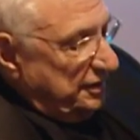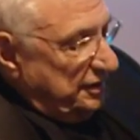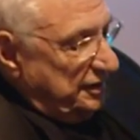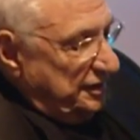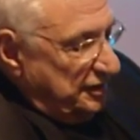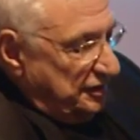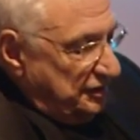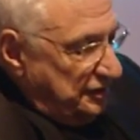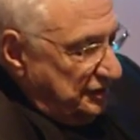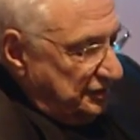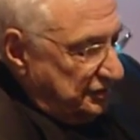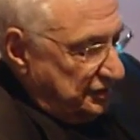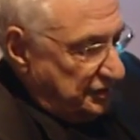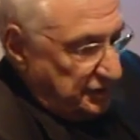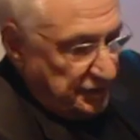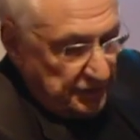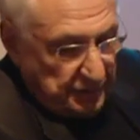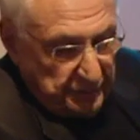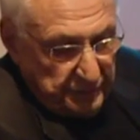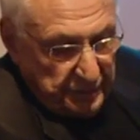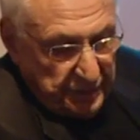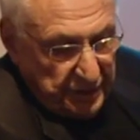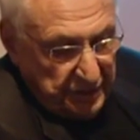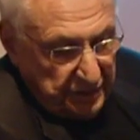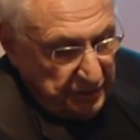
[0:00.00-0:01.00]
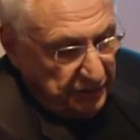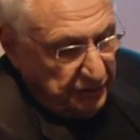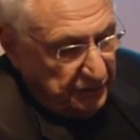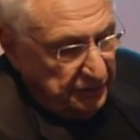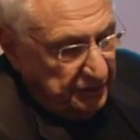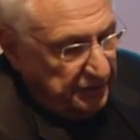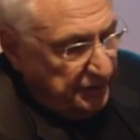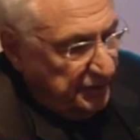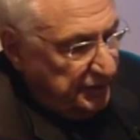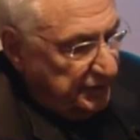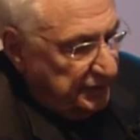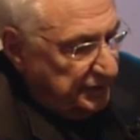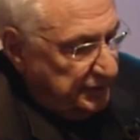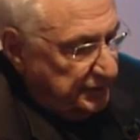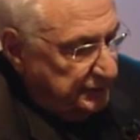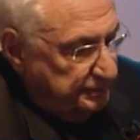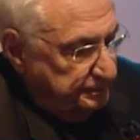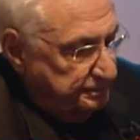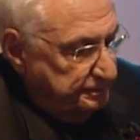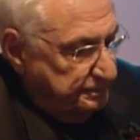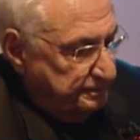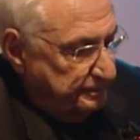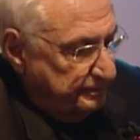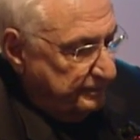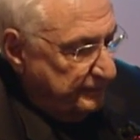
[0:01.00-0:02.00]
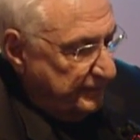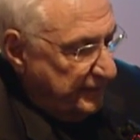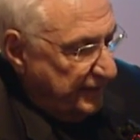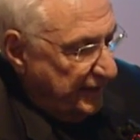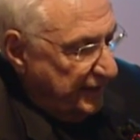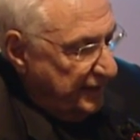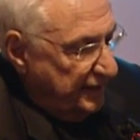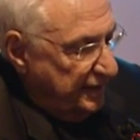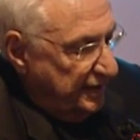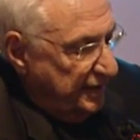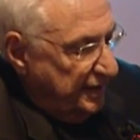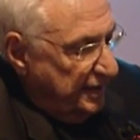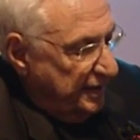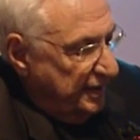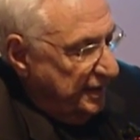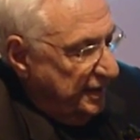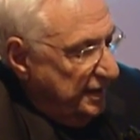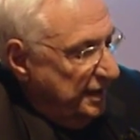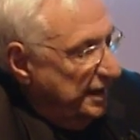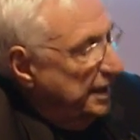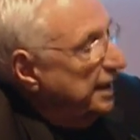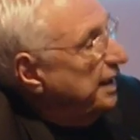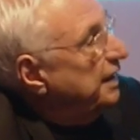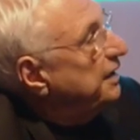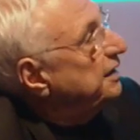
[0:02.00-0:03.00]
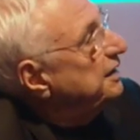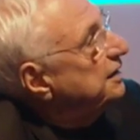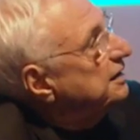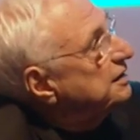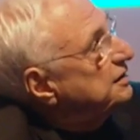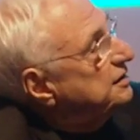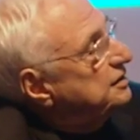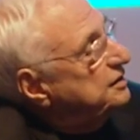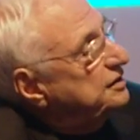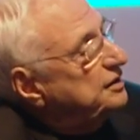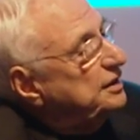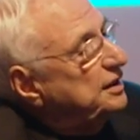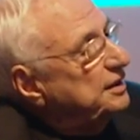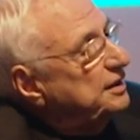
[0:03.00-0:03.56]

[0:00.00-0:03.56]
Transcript: this is all about. Um, and it's